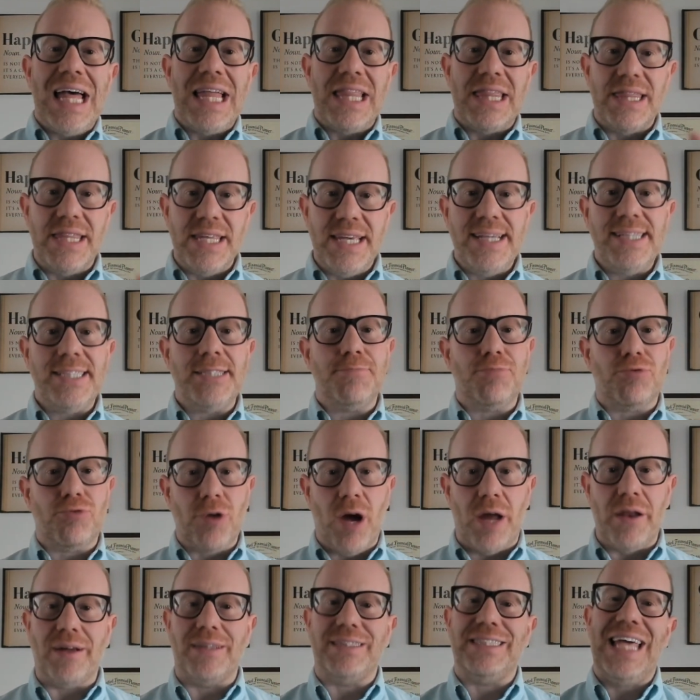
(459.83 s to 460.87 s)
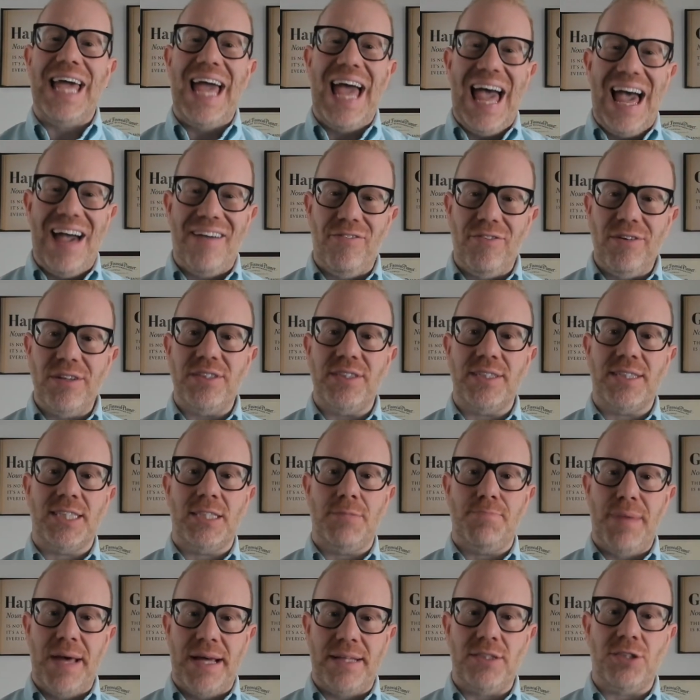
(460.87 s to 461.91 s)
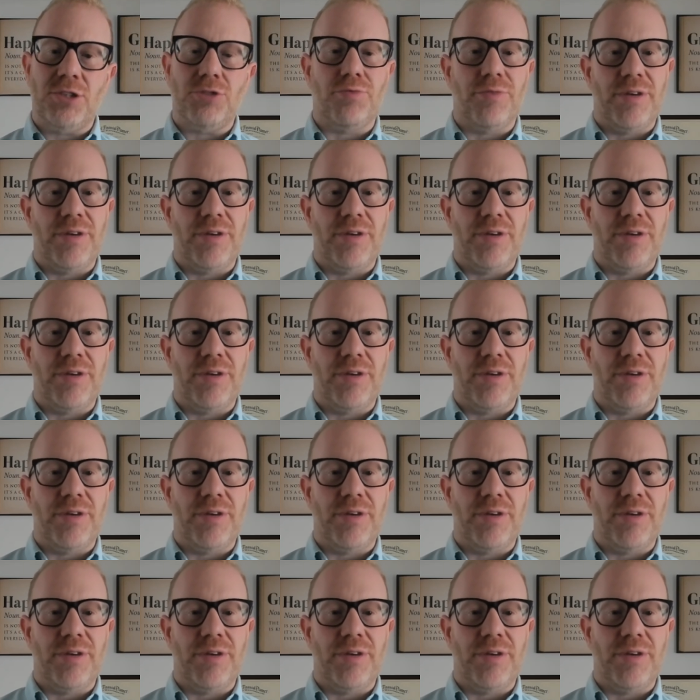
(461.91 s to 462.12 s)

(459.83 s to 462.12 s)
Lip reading: These products' average expense